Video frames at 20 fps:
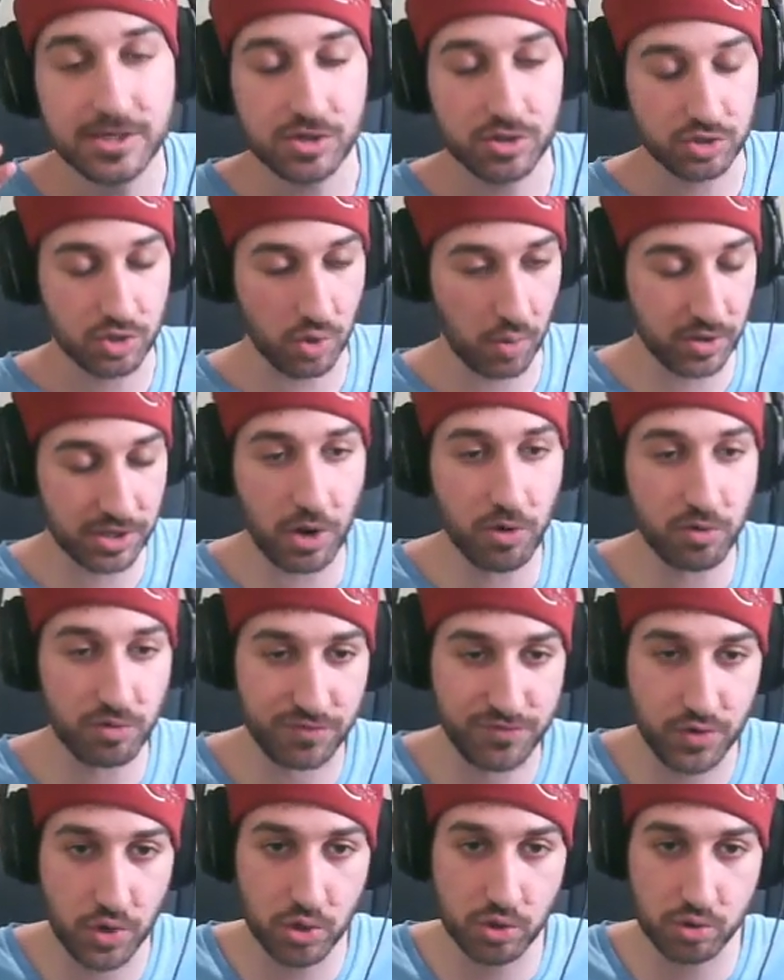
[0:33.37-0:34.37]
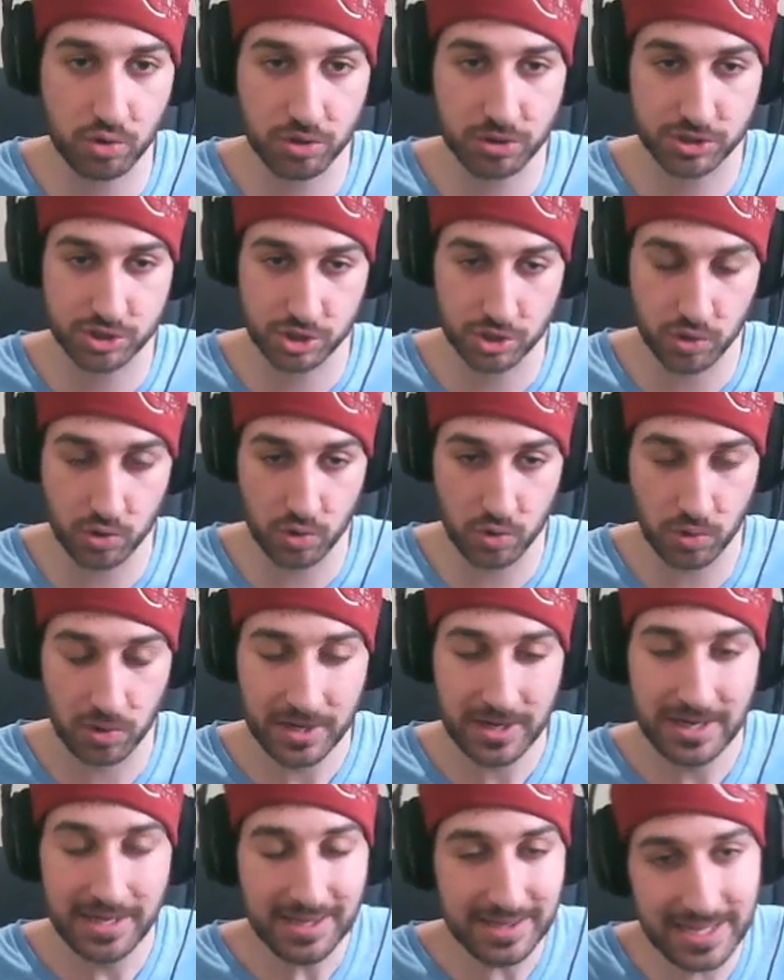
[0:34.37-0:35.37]
So without further ado,
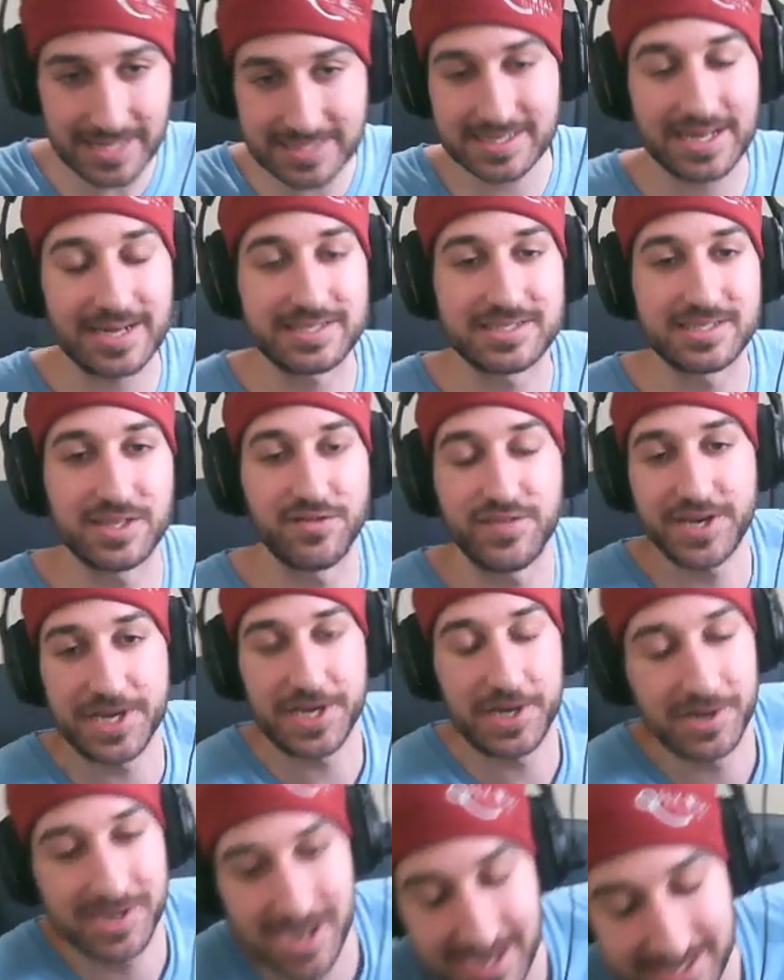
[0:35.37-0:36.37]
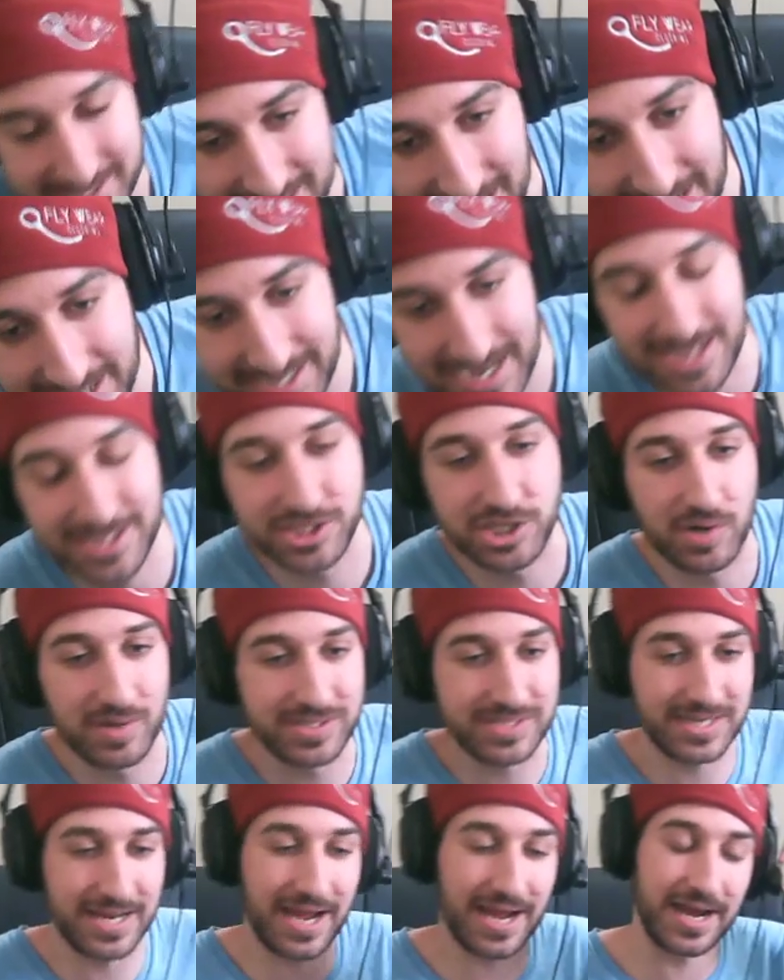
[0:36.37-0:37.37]
Let's get into the video, guys. How you guys doing
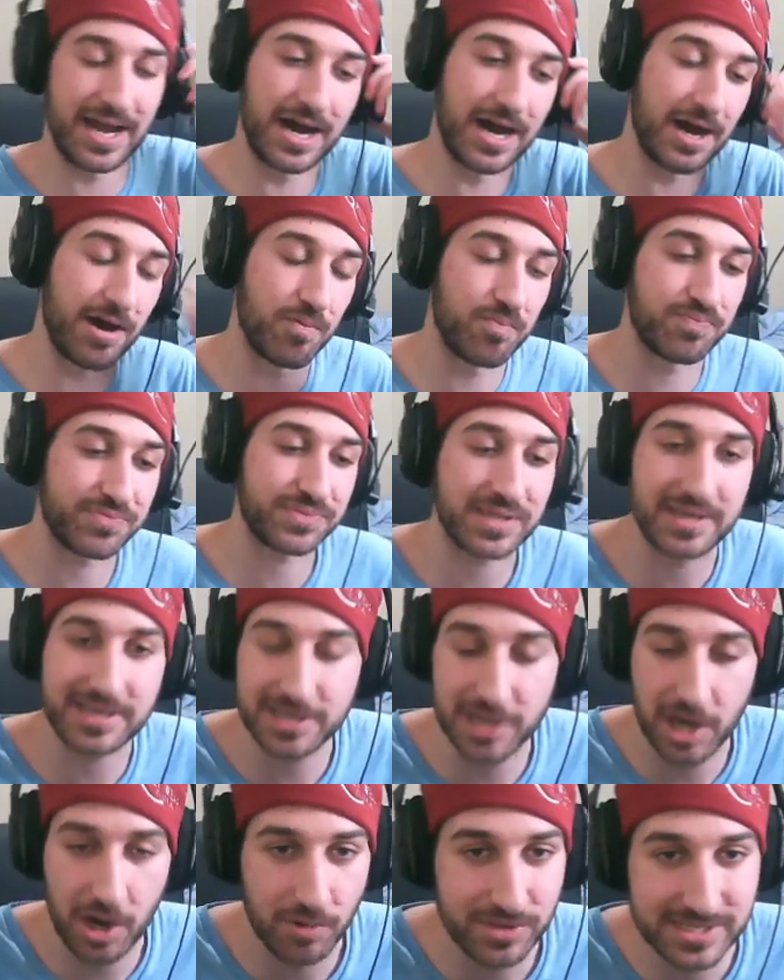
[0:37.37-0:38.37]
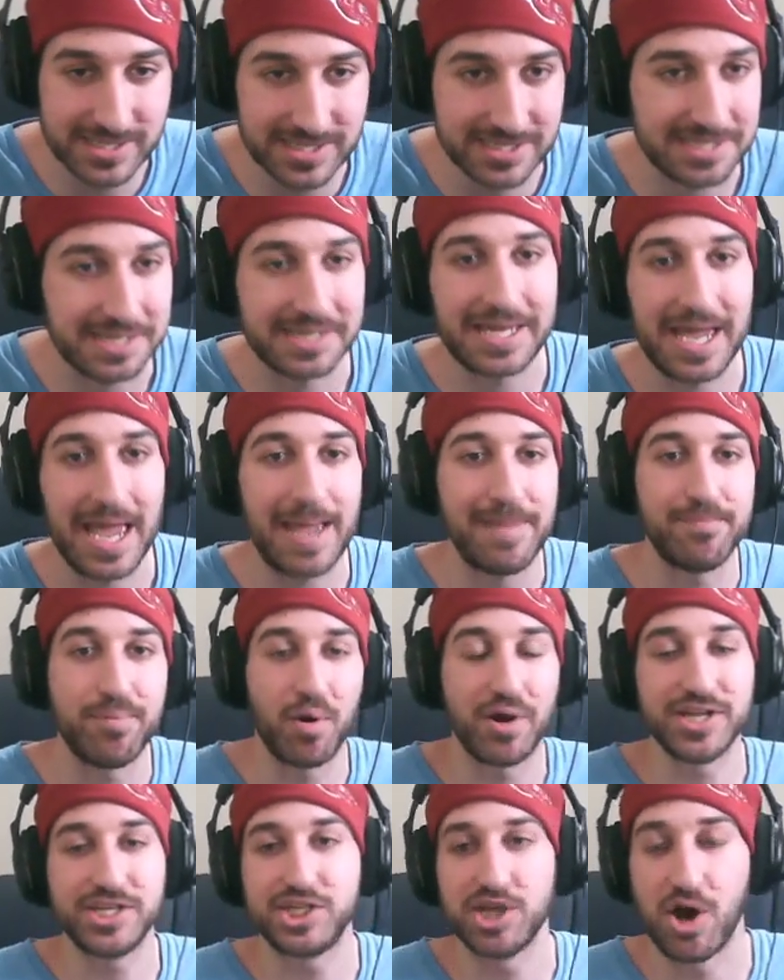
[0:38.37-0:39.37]
today? Um, yo, this is a Game
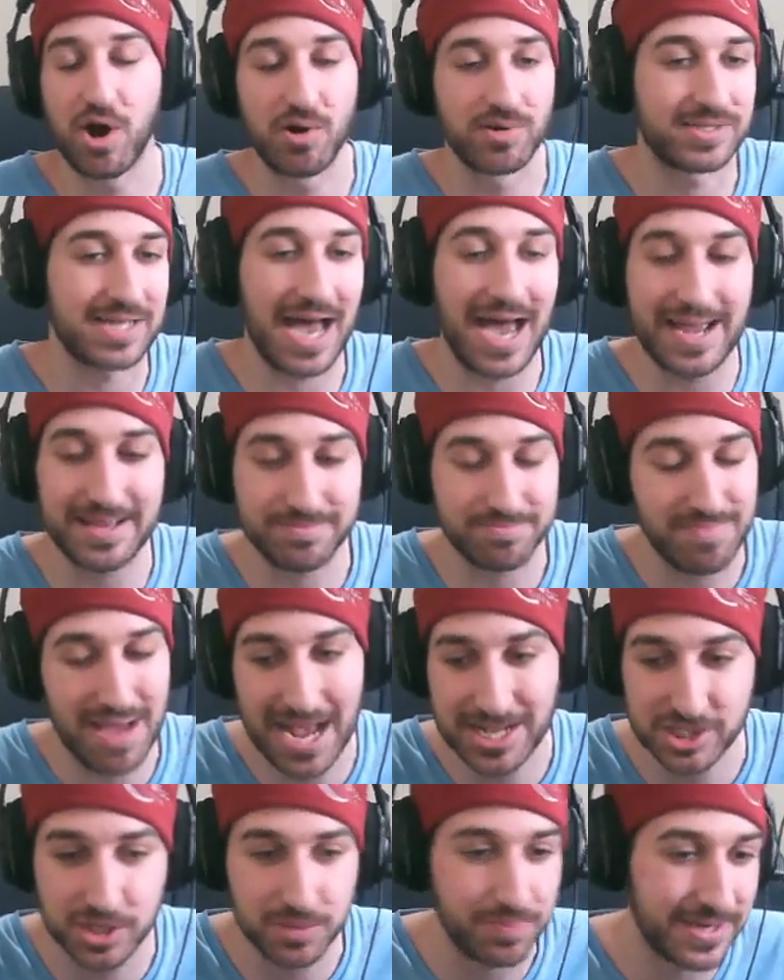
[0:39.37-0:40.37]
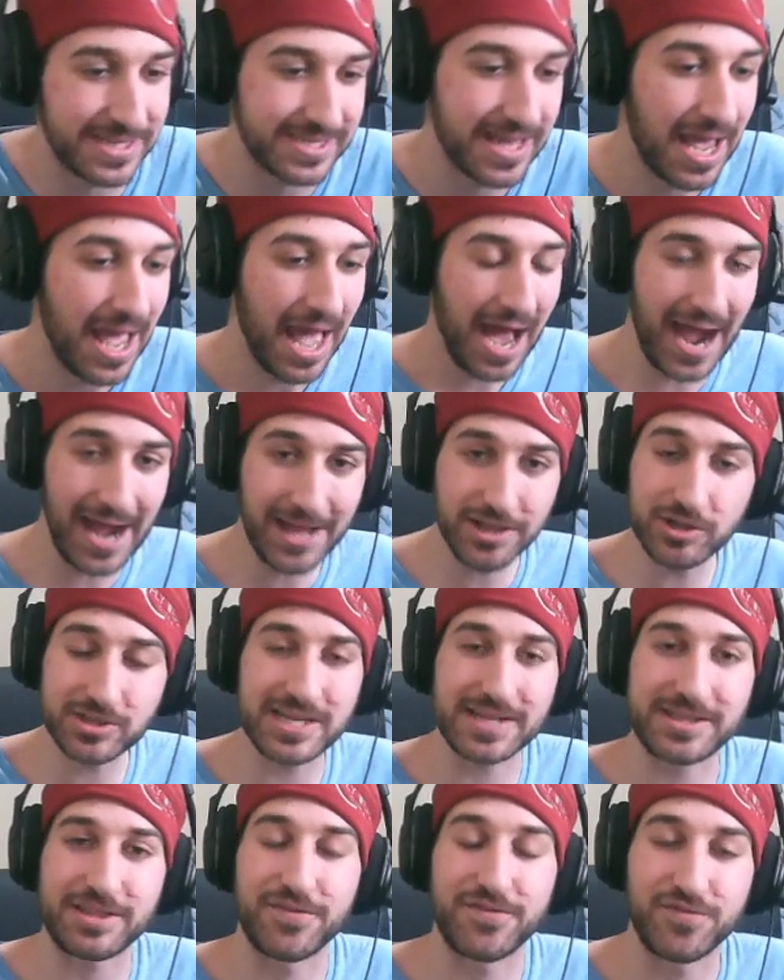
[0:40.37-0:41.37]
Boy Jones. I, masterpiece. I looked
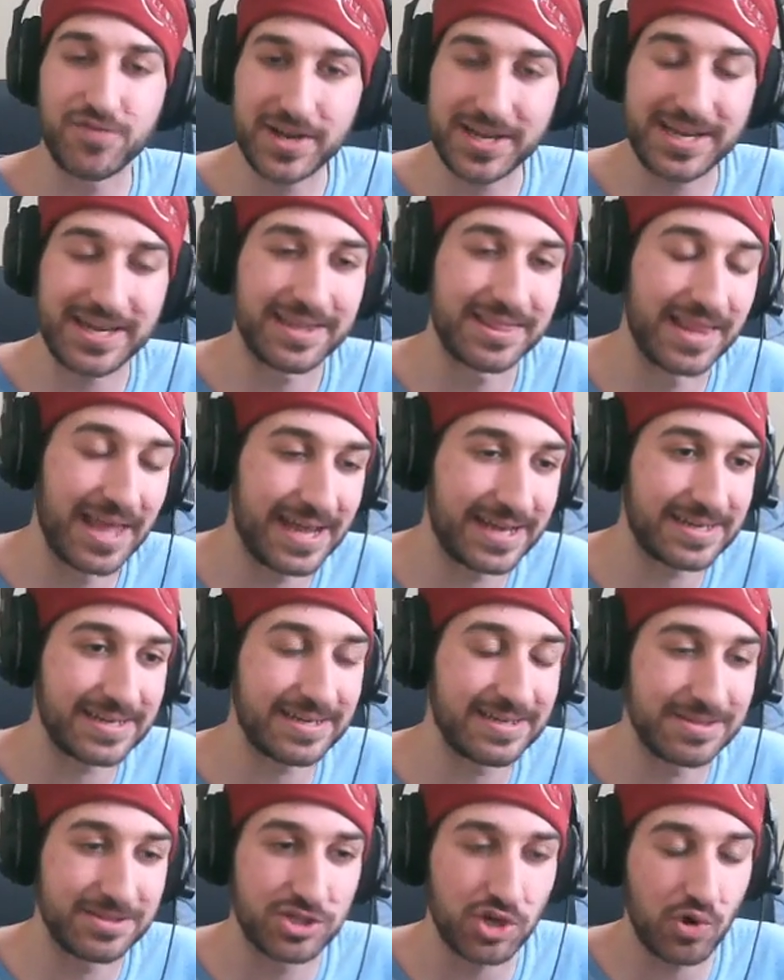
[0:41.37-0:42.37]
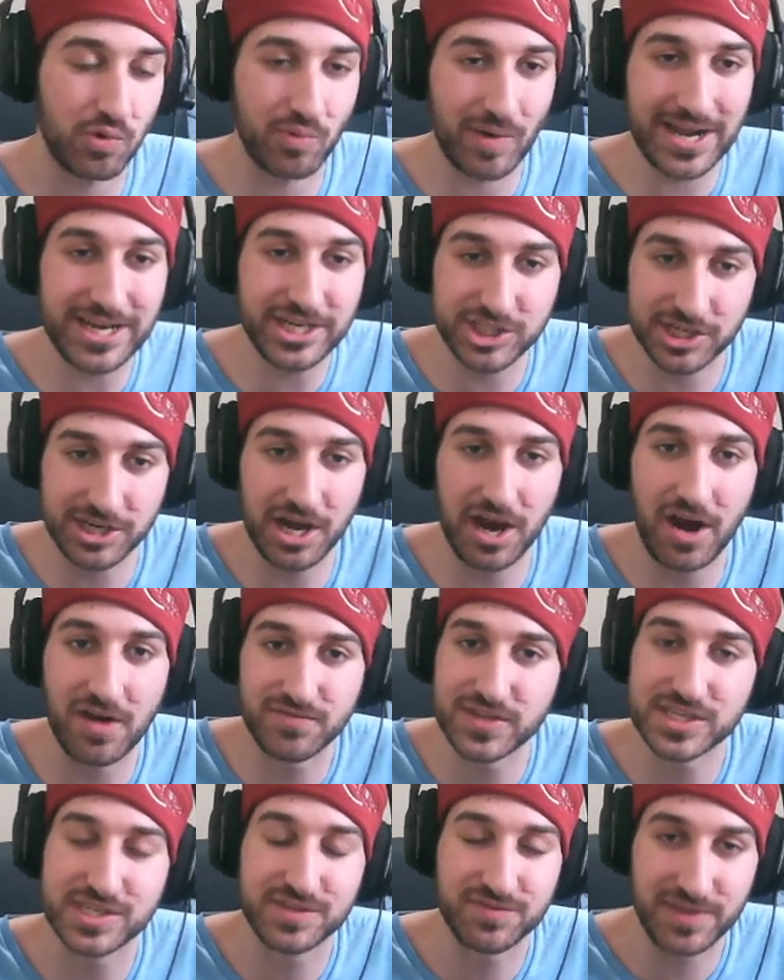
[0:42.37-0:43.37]
at the freaking, like, duration of
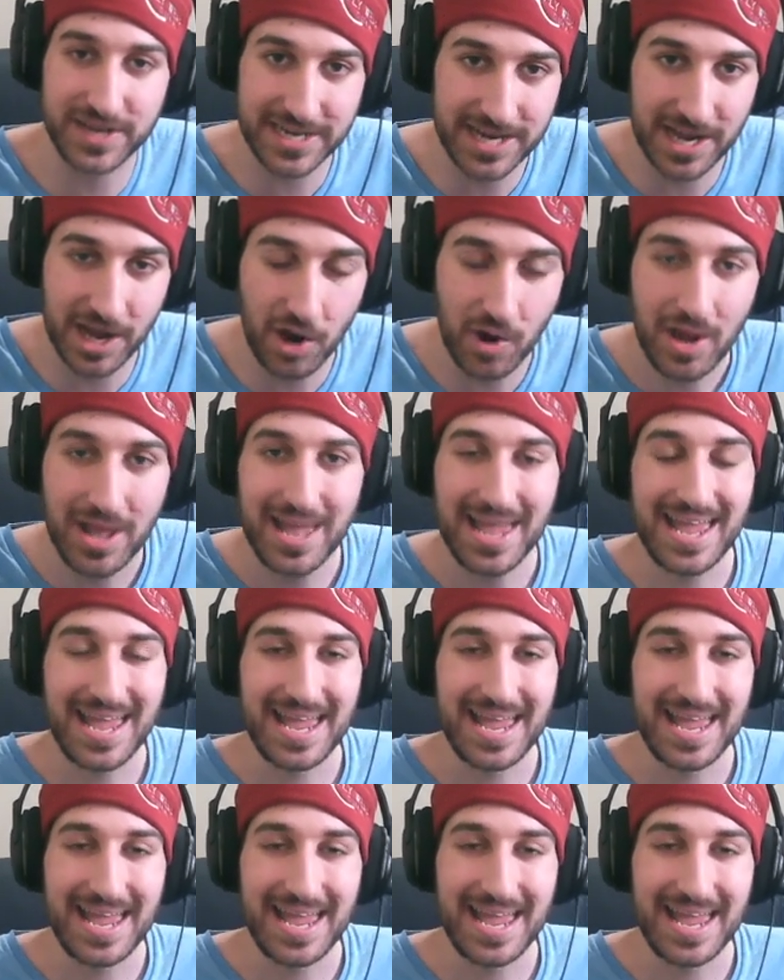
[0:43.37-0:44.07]
this video.